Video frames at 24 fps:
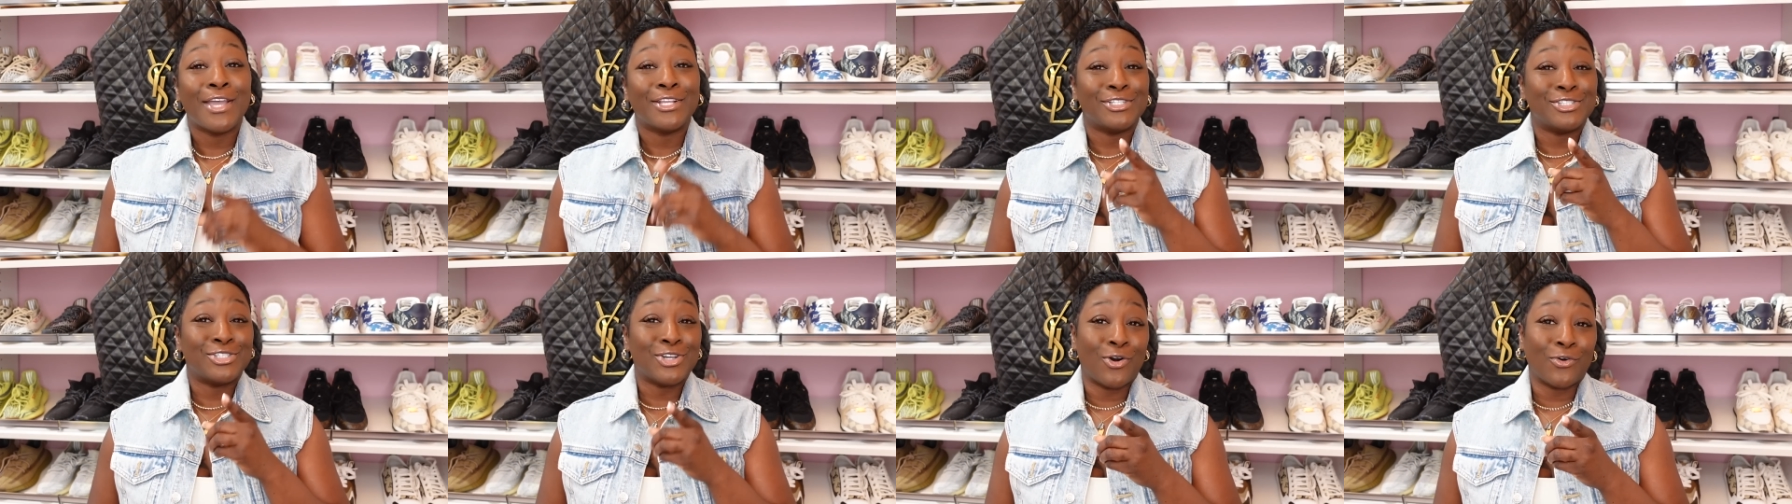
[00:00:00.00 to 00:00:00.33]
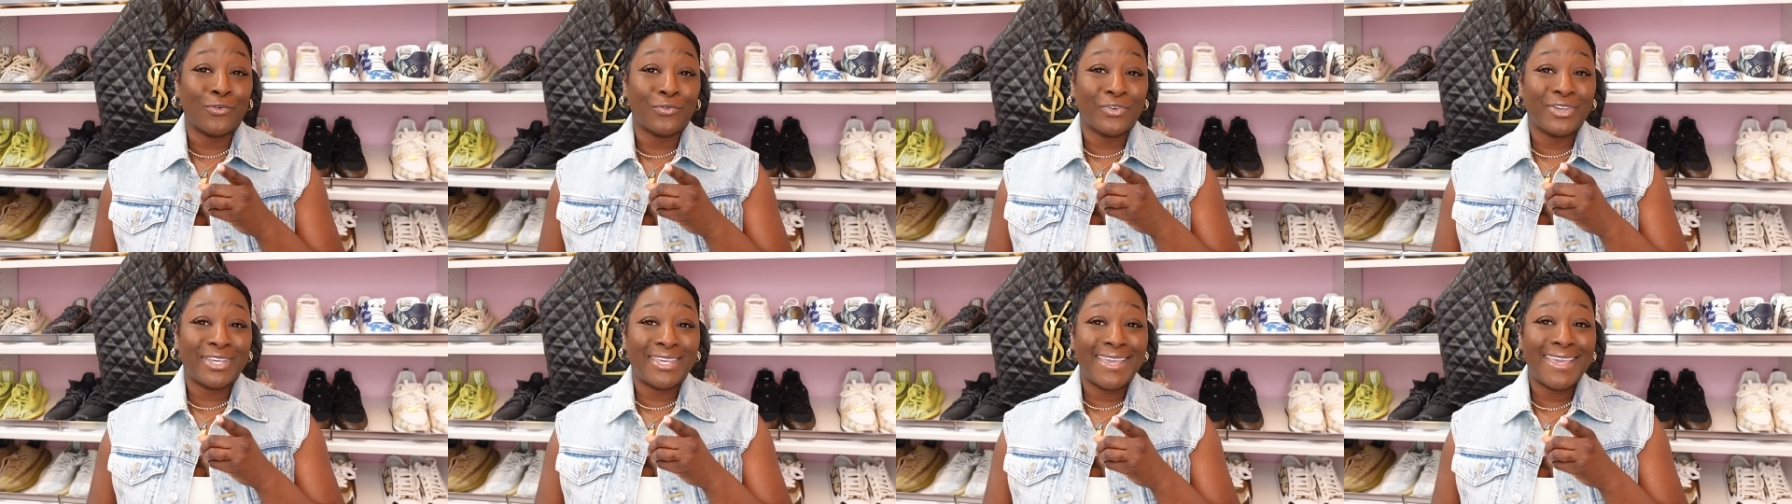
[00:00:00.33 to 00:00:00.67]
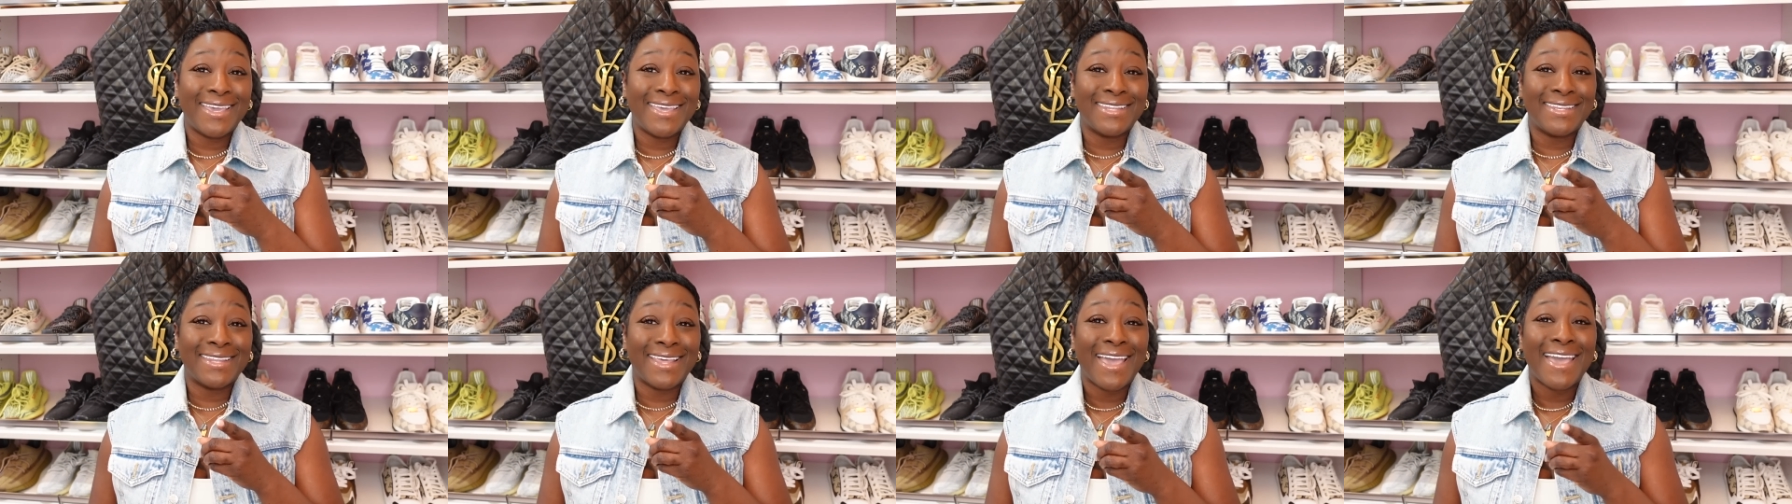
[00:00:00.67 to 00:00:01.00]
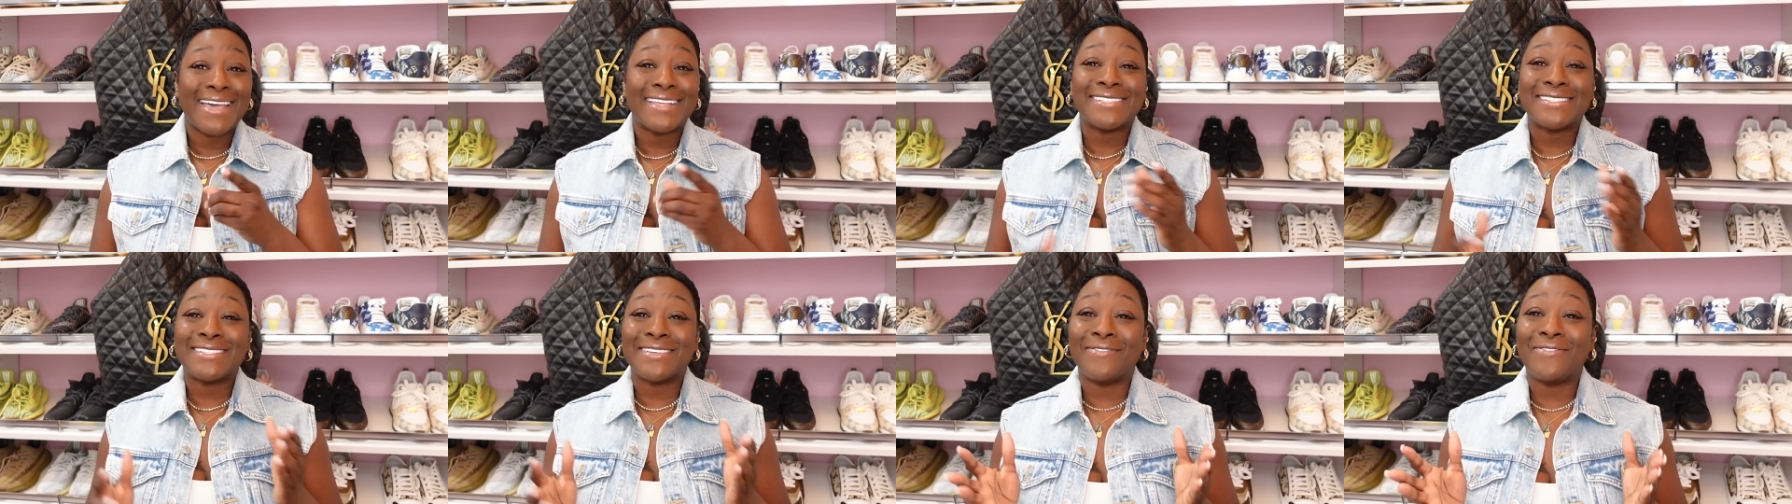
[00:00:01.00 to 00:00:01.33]
Don't forget
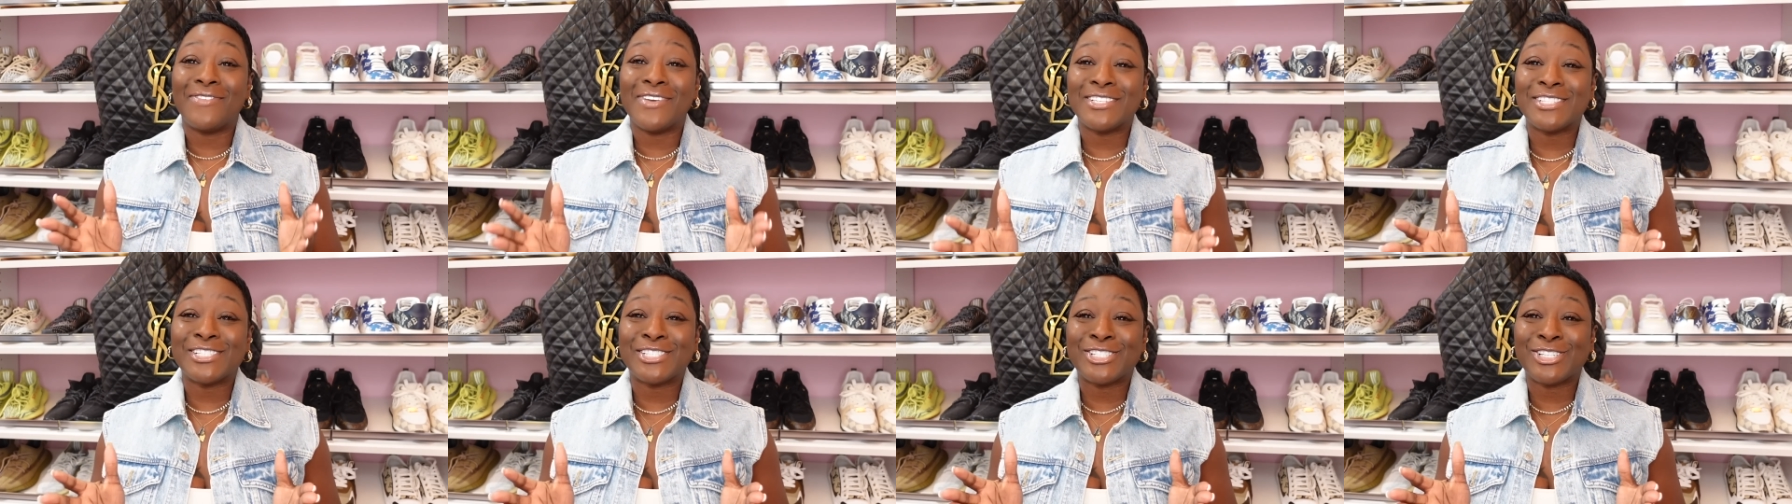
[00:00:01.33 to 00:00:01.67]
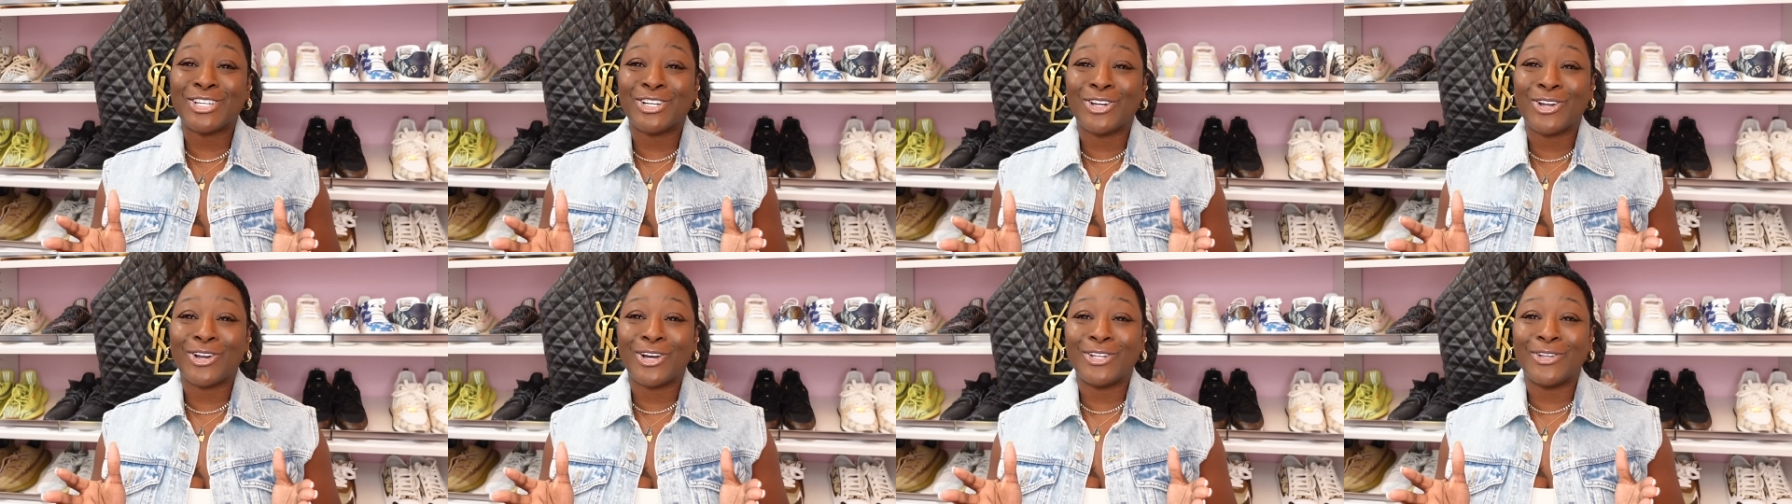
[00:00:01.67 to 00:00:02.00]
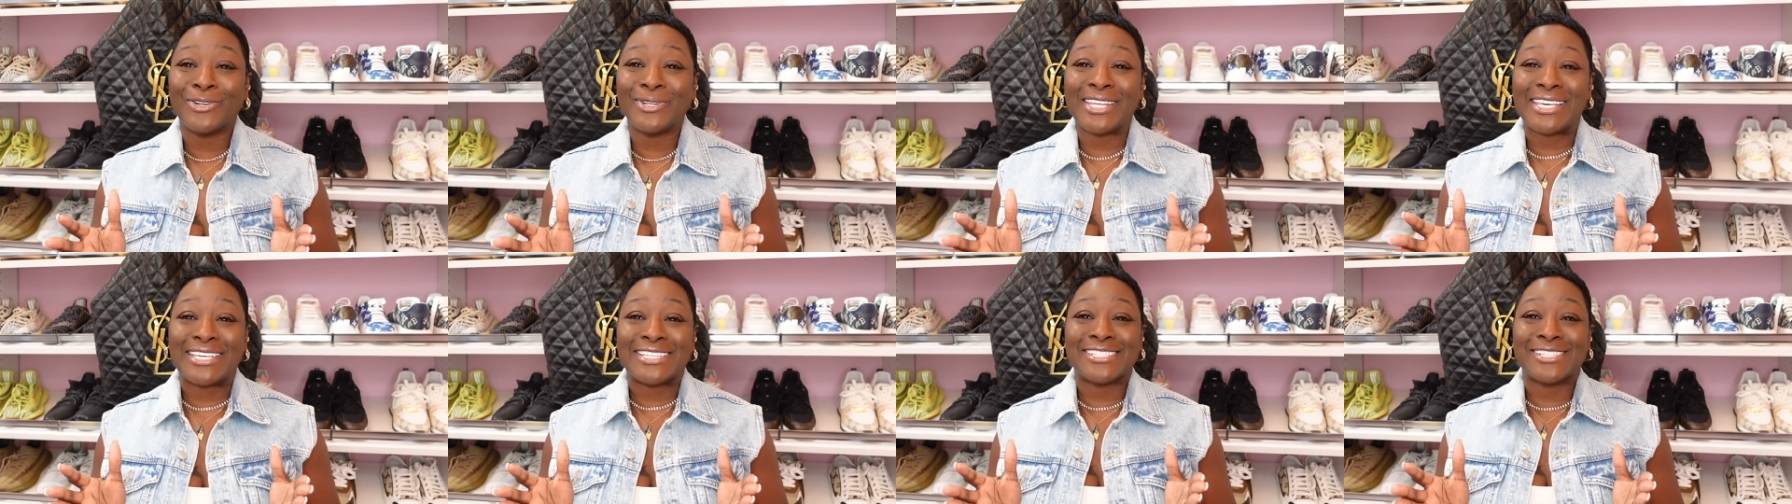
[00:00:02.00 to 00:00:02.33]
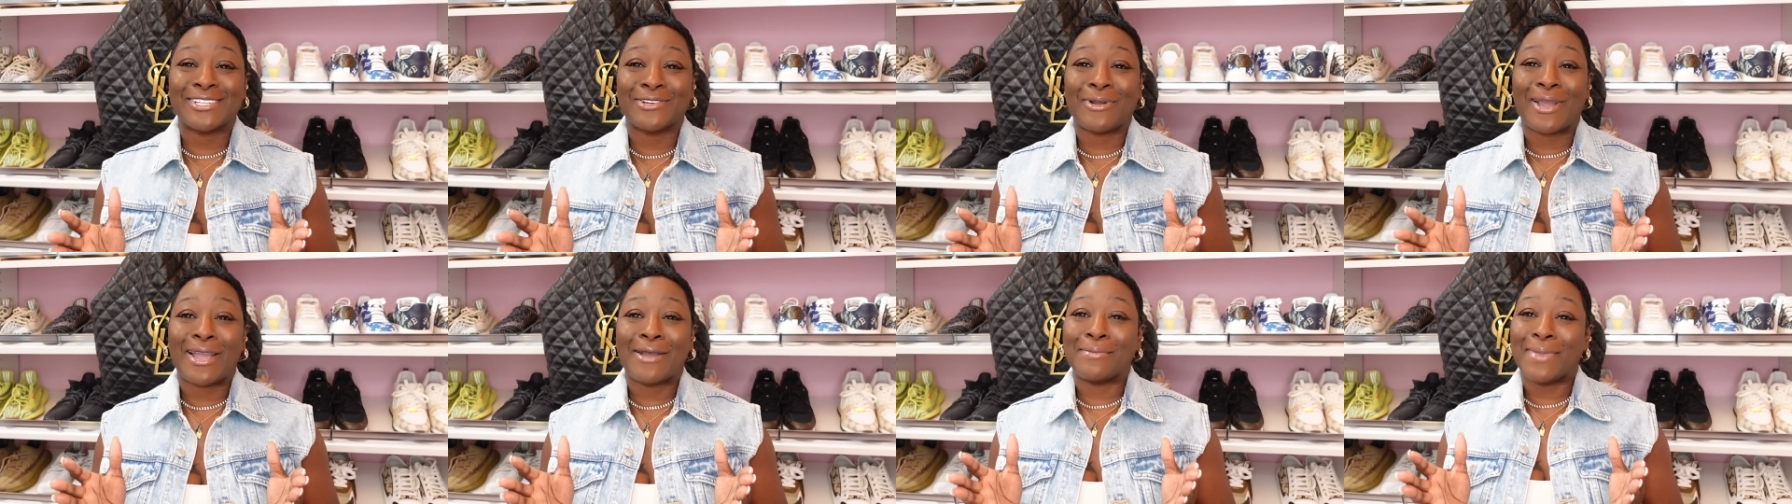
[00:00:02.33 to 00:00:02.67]
to visit your girl on
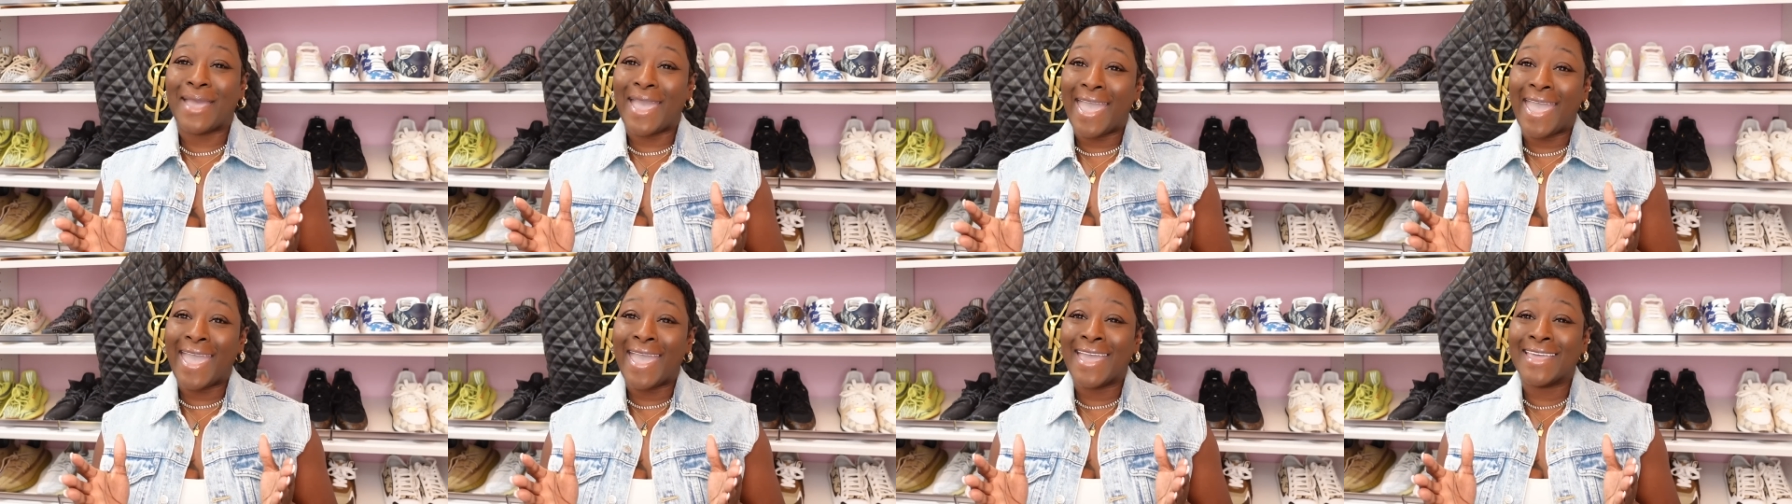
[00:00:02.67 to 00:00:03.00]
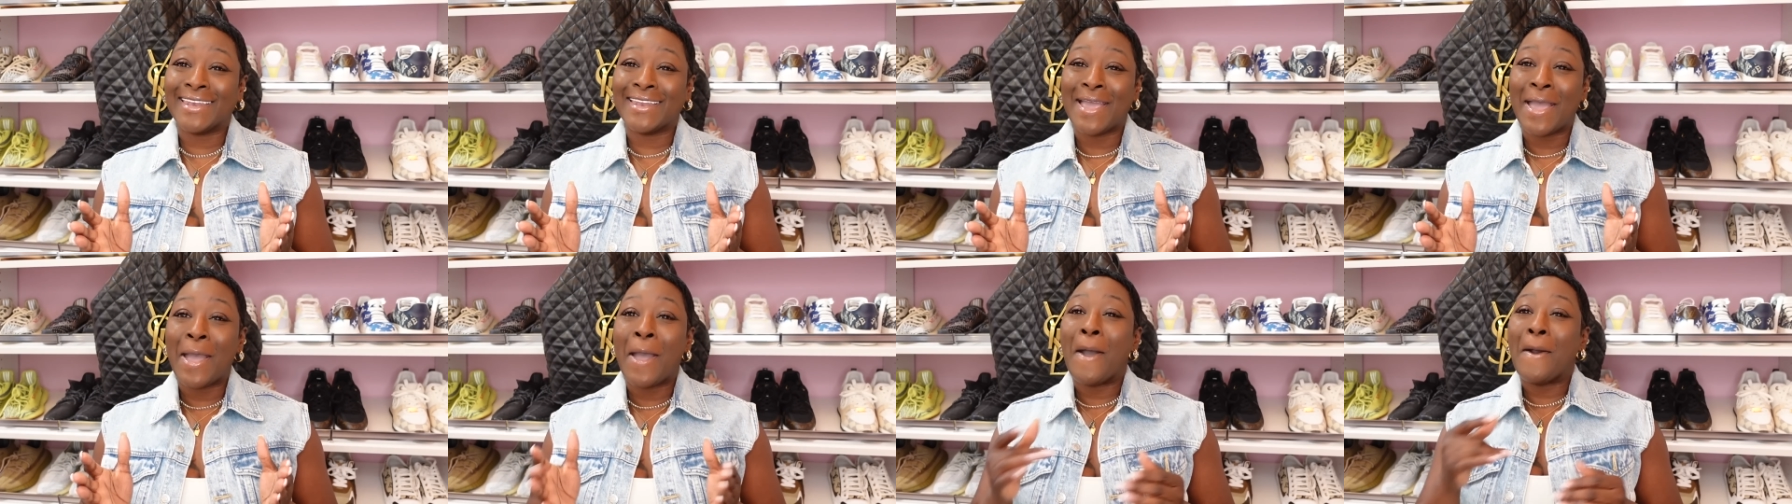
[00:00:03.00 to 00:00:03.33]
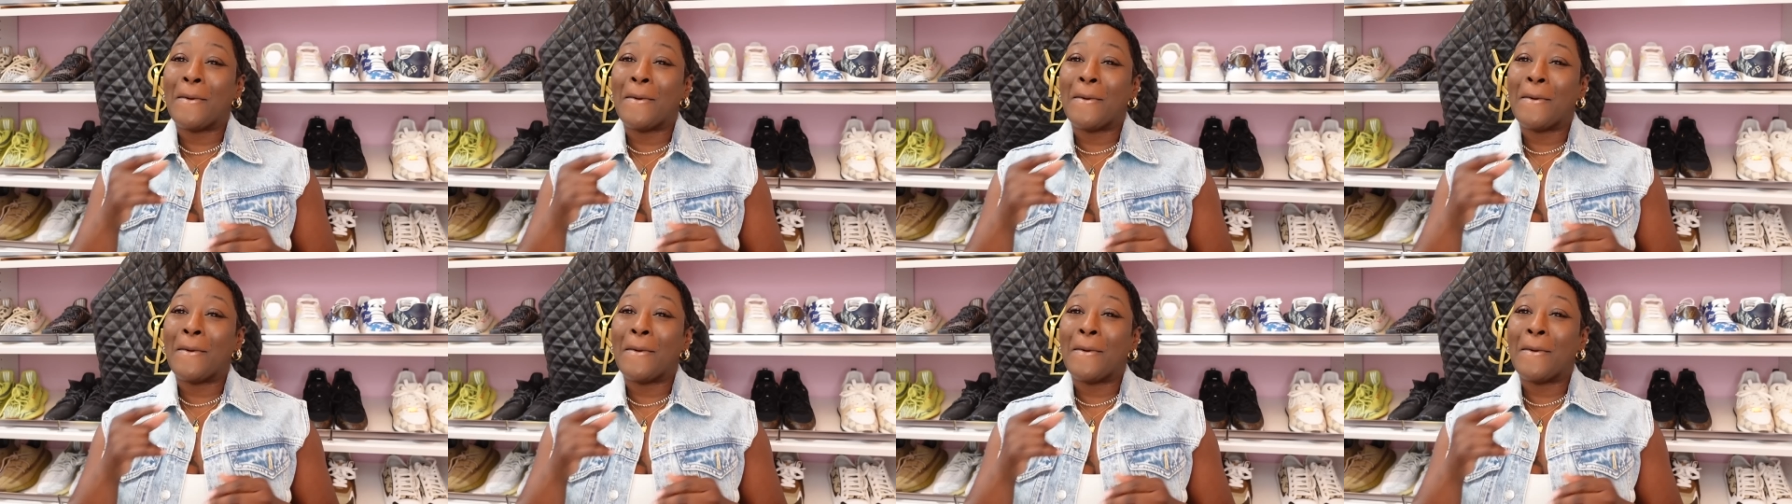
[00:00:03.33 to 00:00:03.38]
Instagram at